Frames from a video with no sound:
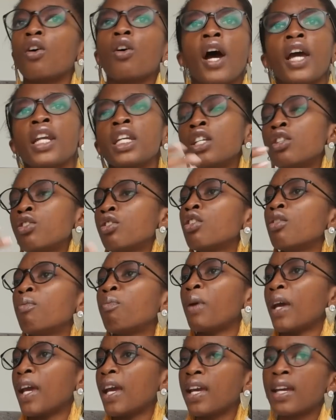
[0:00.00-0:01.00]
oh, I need you to
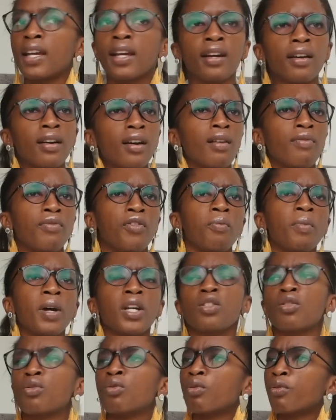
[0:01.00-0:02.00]
pay for
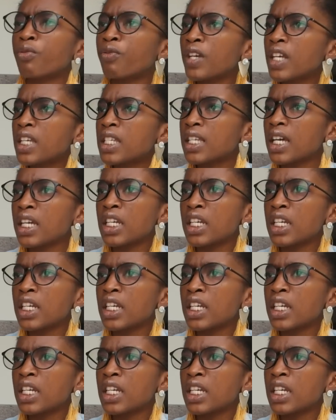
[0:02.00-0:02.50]
my school fees.